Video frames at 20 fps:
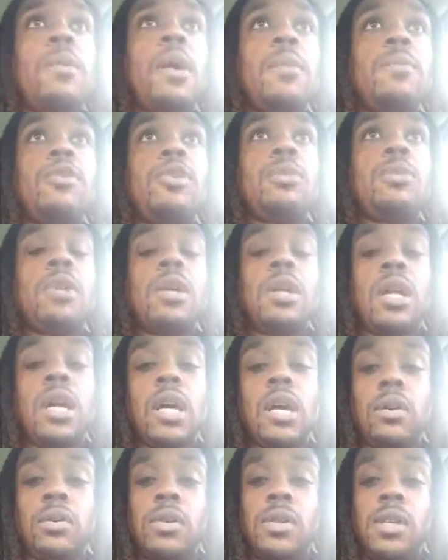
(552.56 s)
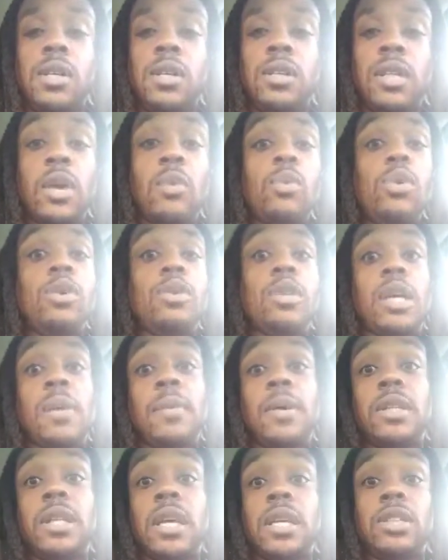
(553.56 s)
my music being loud. They will think
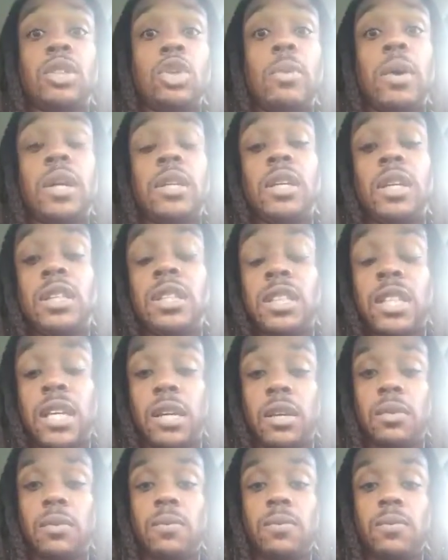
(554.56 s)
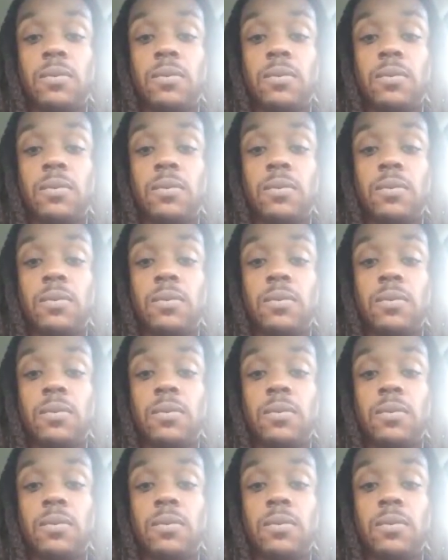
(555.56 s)
about that because nobody does that.